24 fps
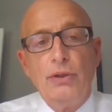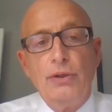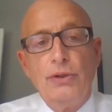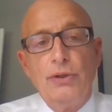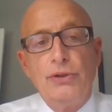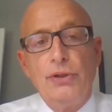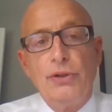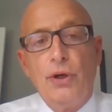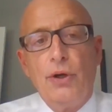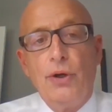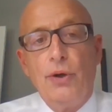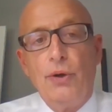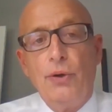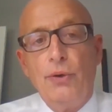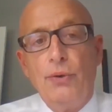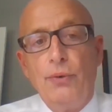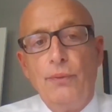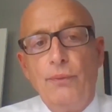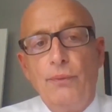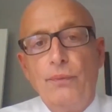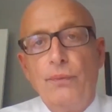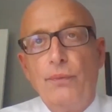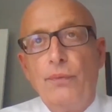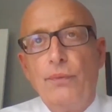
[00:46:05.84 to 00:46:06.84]

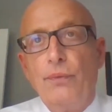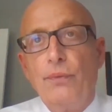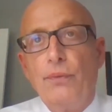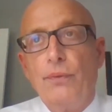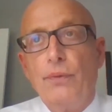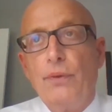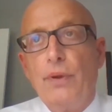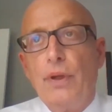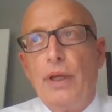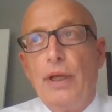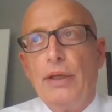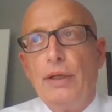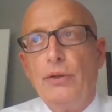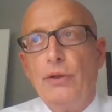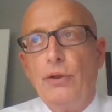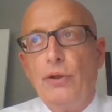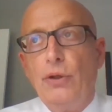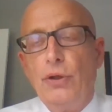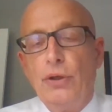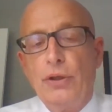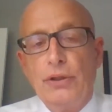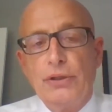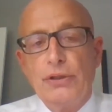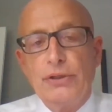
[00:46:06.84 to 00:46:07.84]
So in
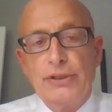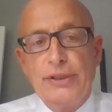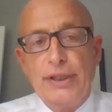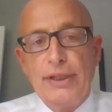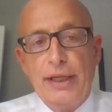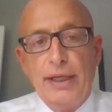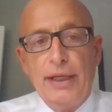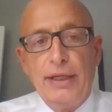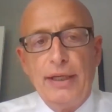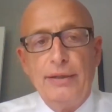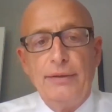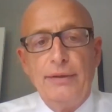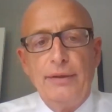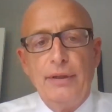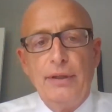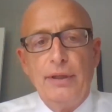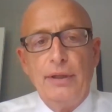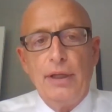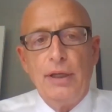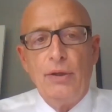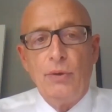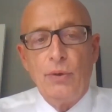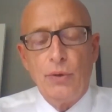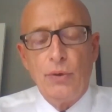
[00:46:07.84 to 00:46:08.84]
New York State,
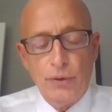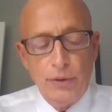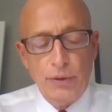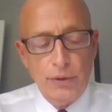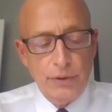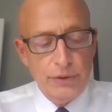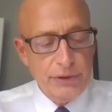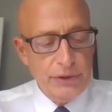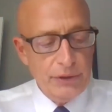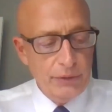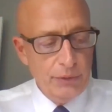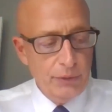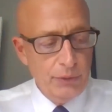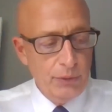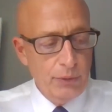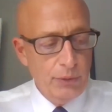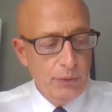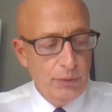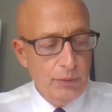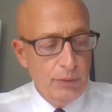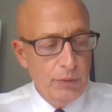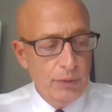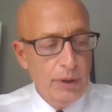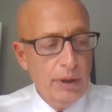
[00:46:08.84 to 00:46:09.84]
in order
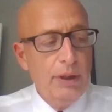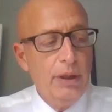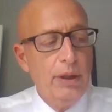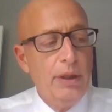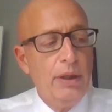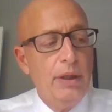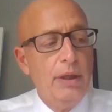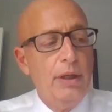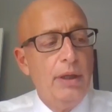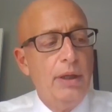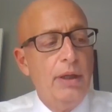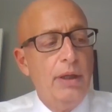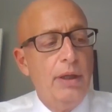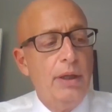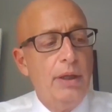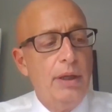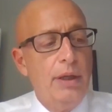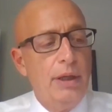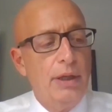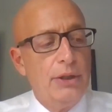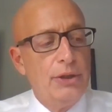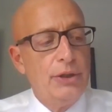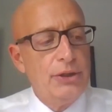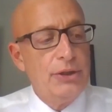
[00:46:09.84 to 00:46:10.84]
to
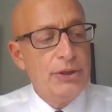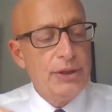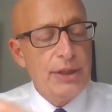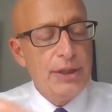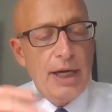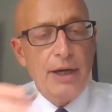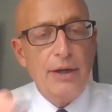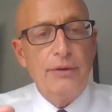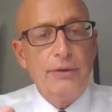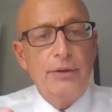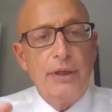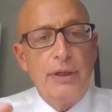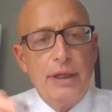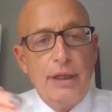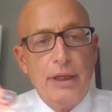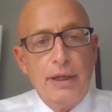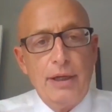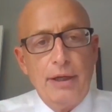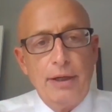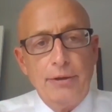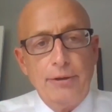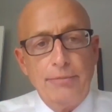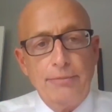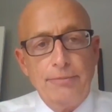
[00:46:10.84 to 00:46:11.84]
start
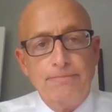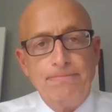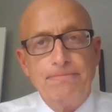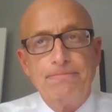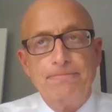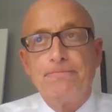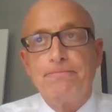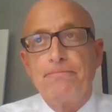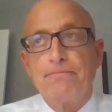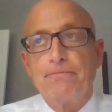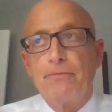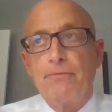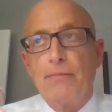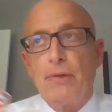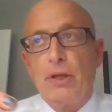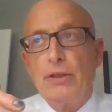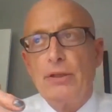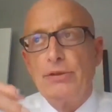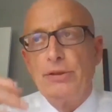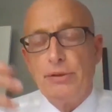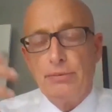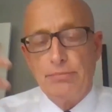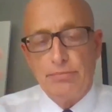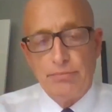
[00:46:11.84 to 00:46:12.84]
to
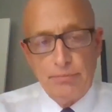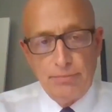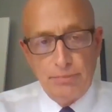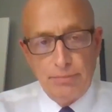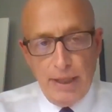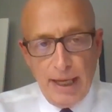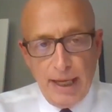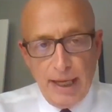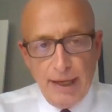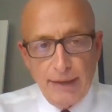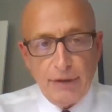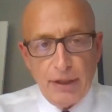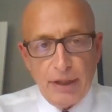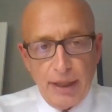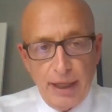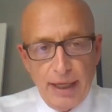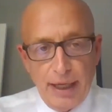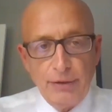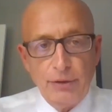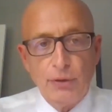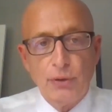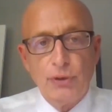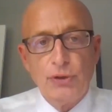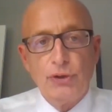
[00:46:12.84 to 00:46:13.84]
have a
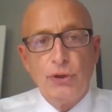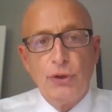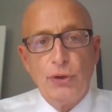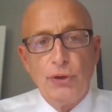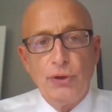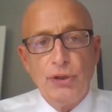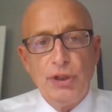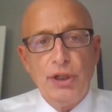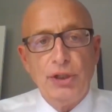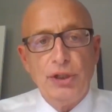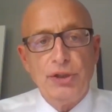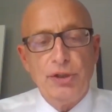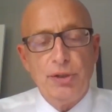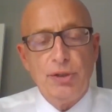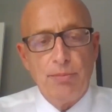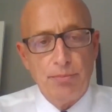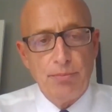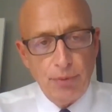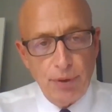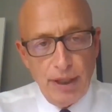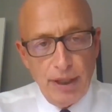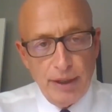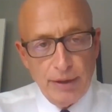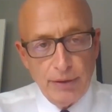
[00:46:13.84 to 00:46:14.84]
condo association
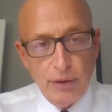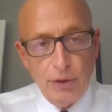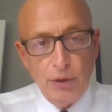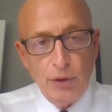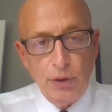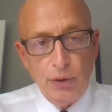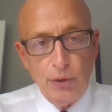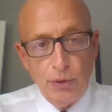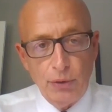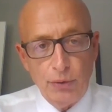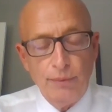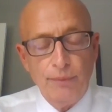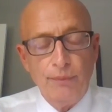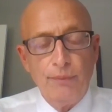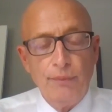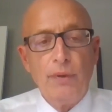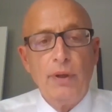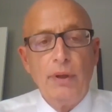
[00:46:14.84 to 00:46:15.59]
brand new,